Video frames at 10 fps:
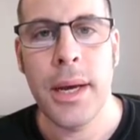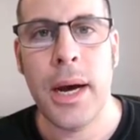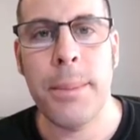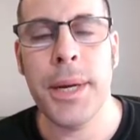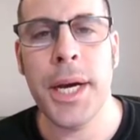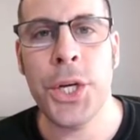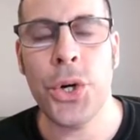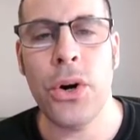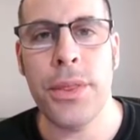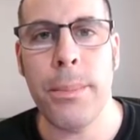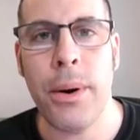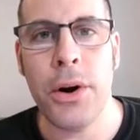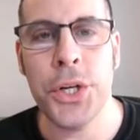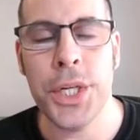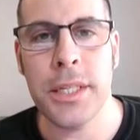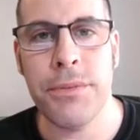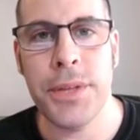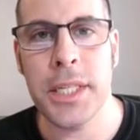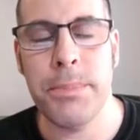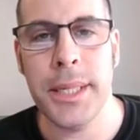I'm not sure of the margins of
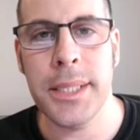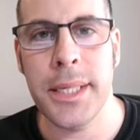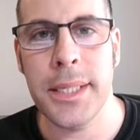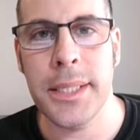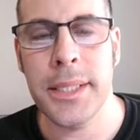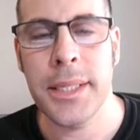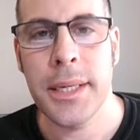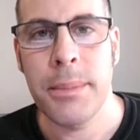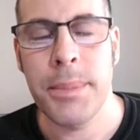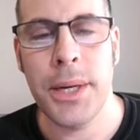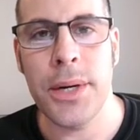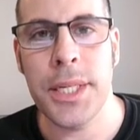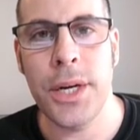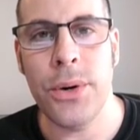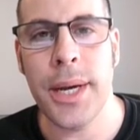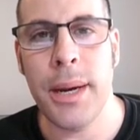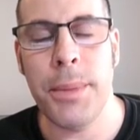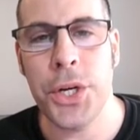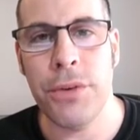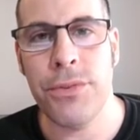this business, because you don't get
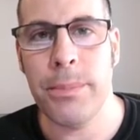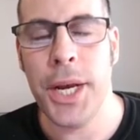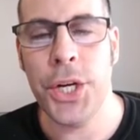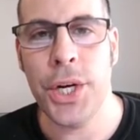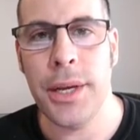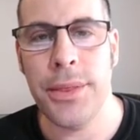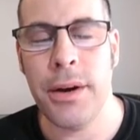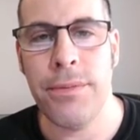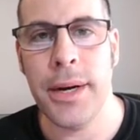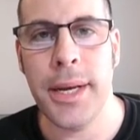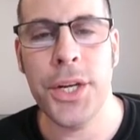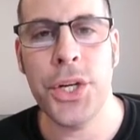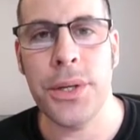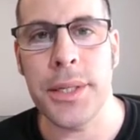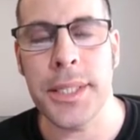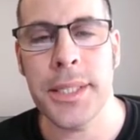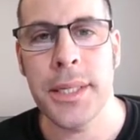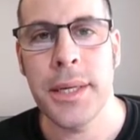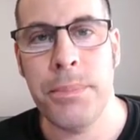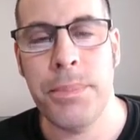much information in their financials.
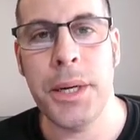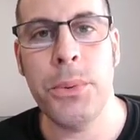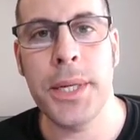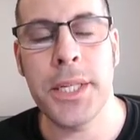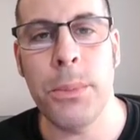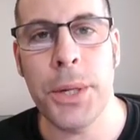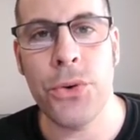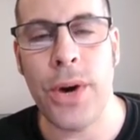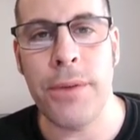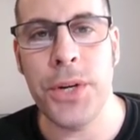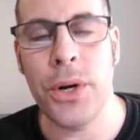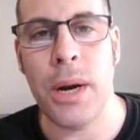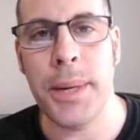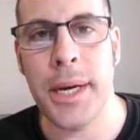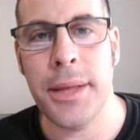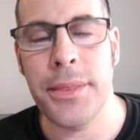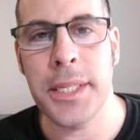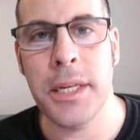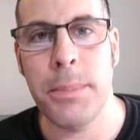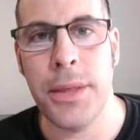But with so much revenue coming in,
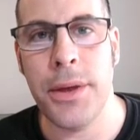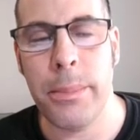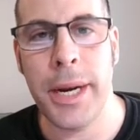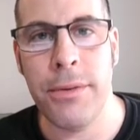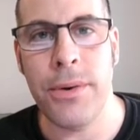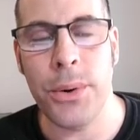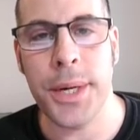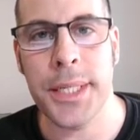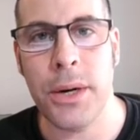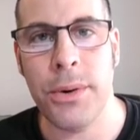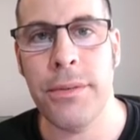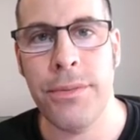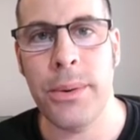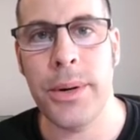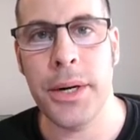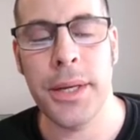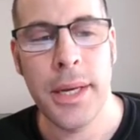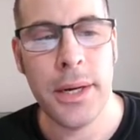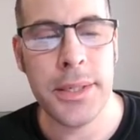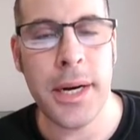this could be their main focus going forward.
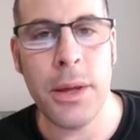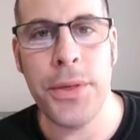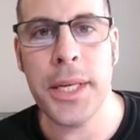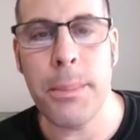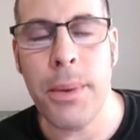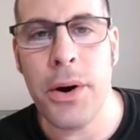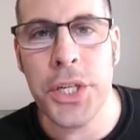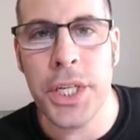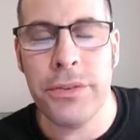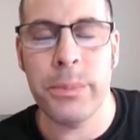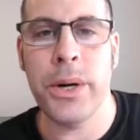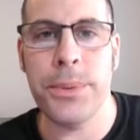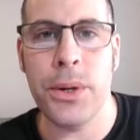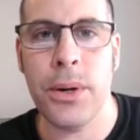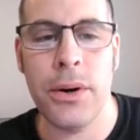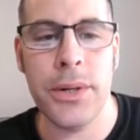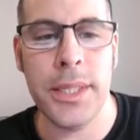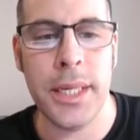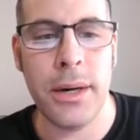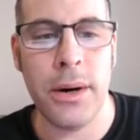Because I don't think the margins from
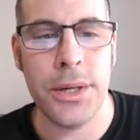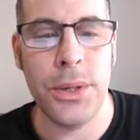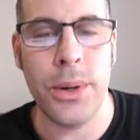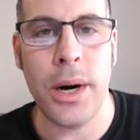cryptocurrency are too